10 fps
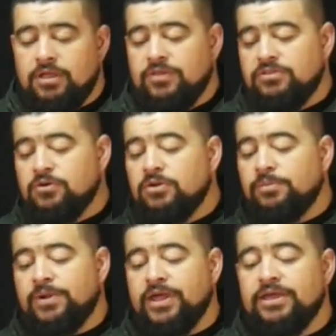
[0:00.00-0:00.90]
The
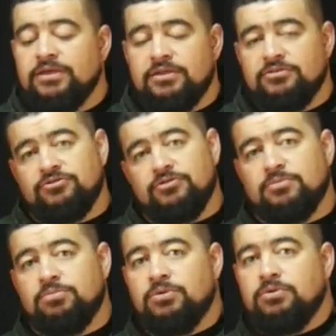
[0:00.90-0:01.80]
taller player can shoot the
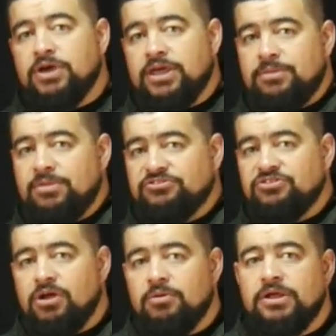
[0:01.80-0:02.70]
ball at a much
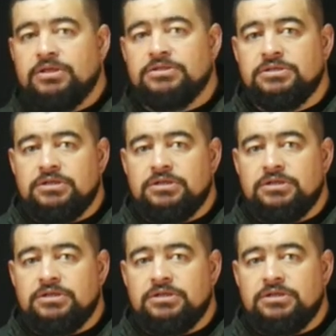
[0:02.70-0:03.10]
lower